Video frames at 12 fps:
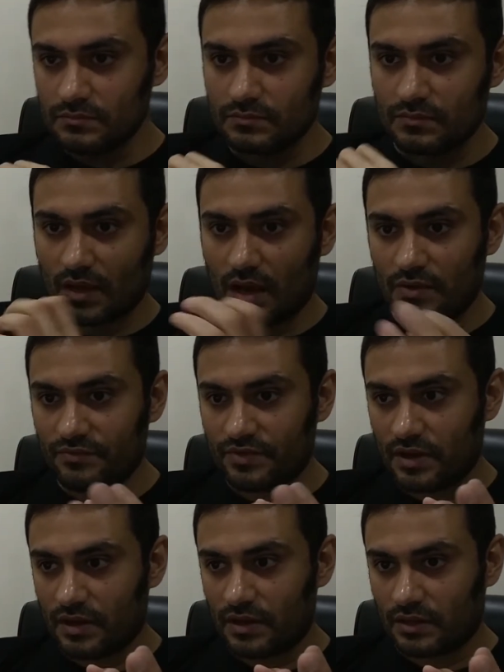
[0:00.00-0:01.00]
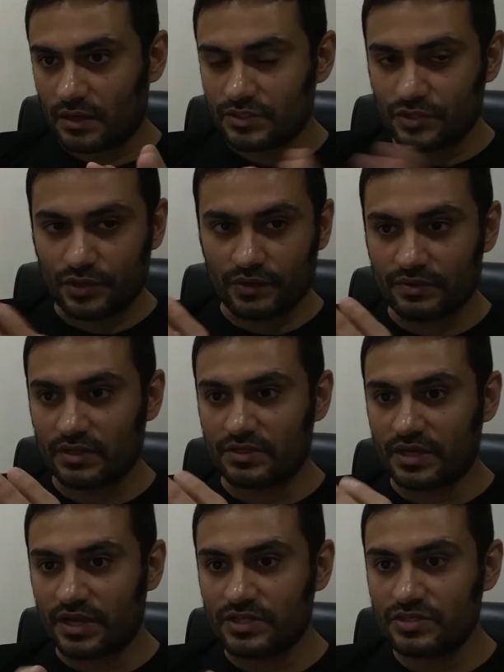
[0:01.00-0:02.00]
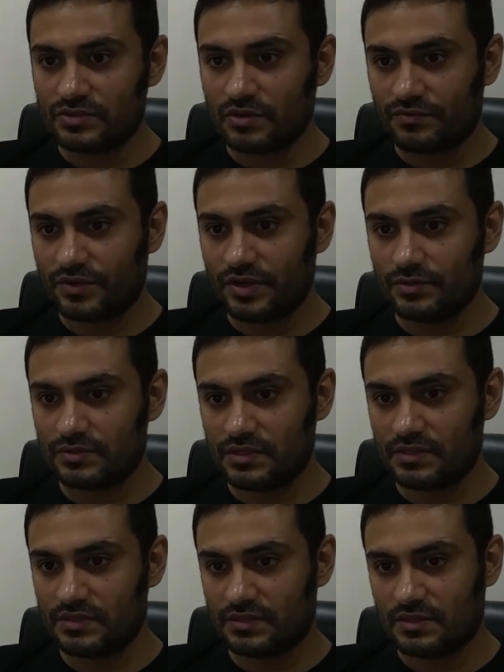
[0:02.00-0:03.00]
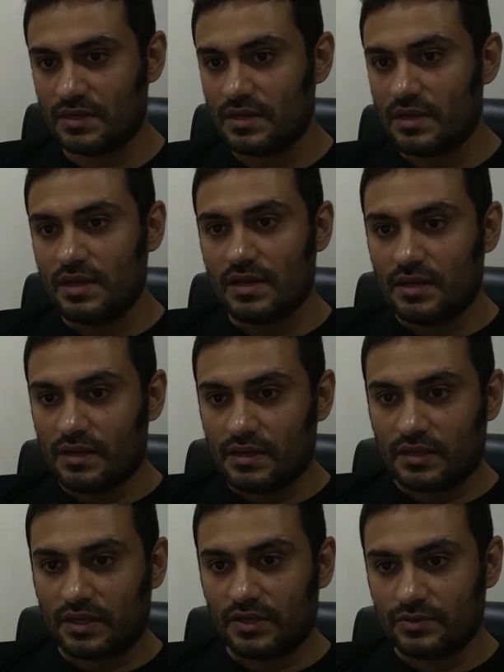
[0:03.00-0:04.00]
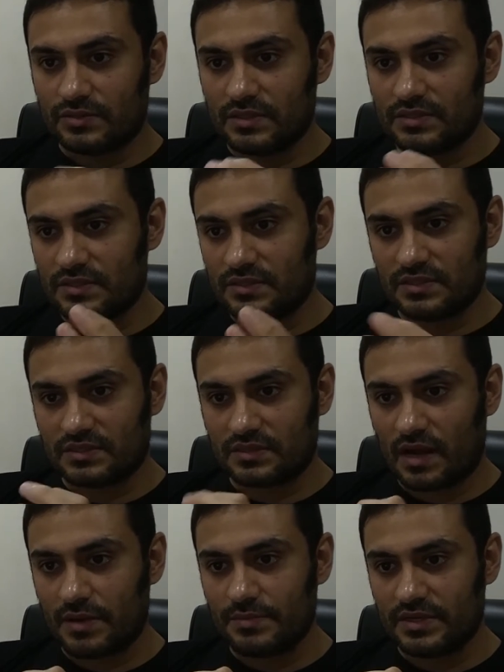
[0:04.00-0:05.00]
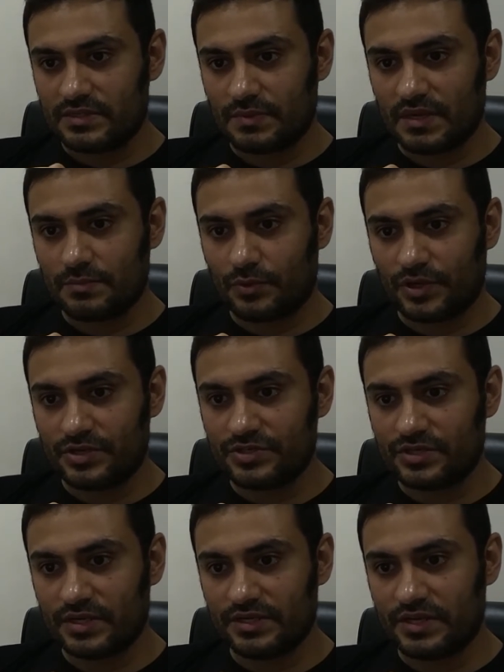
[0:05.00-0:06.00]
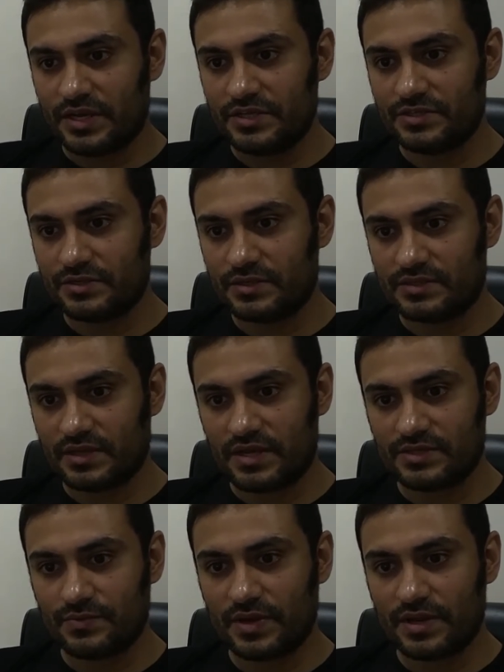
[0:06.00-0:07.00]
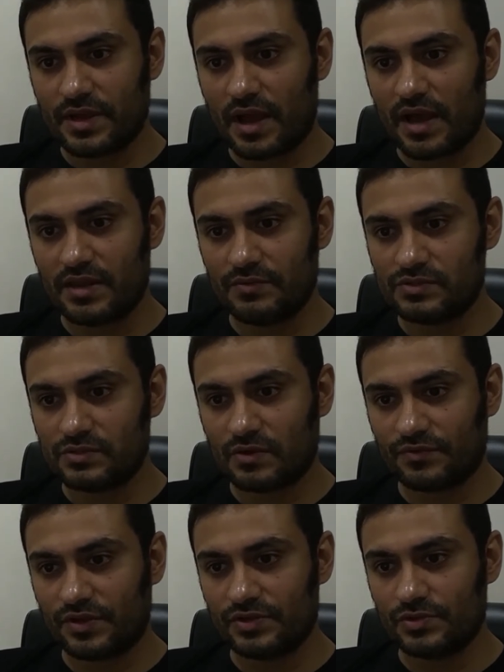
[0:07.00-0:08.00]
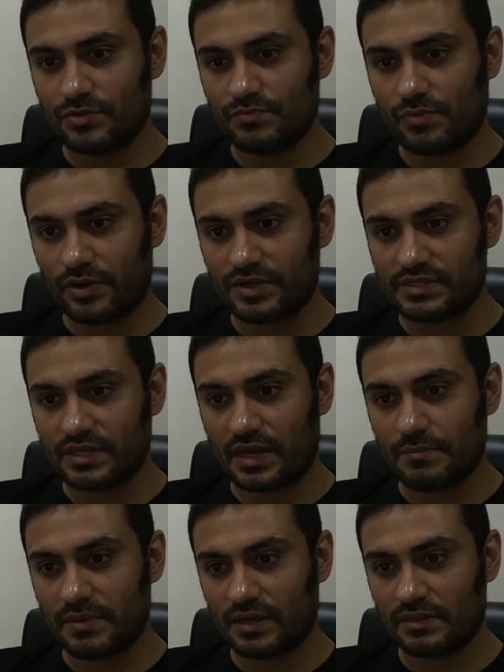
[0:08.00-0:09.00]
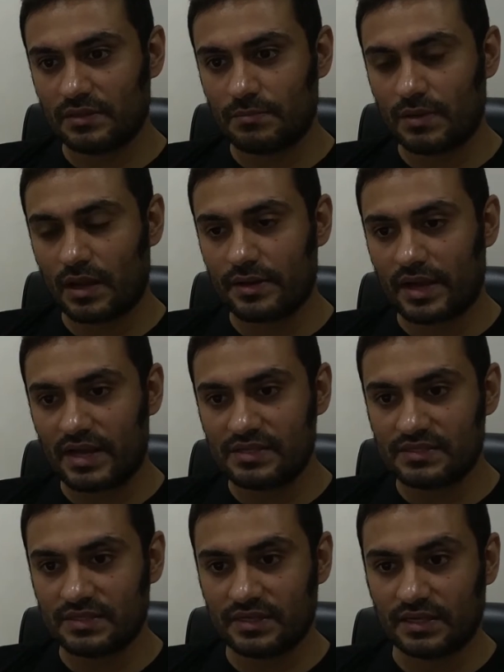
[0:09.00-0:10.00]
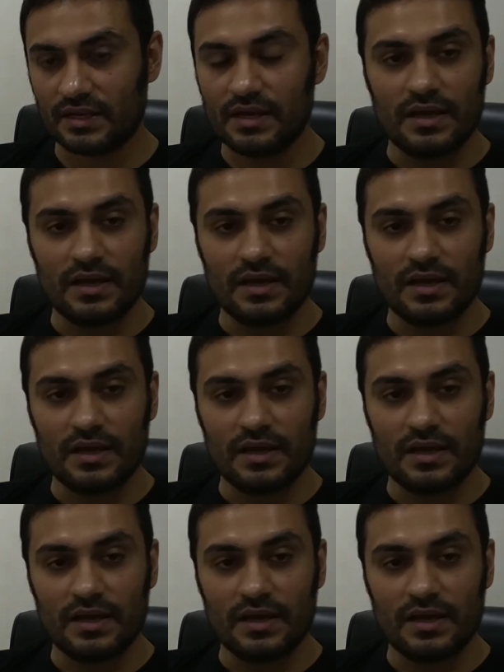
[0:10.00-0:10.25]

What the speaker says: Now we are continuing with the dangers of ketosis. Ketosis is described as being potentially dangerous, as very high levels of ketone bodies can make the blood acidic.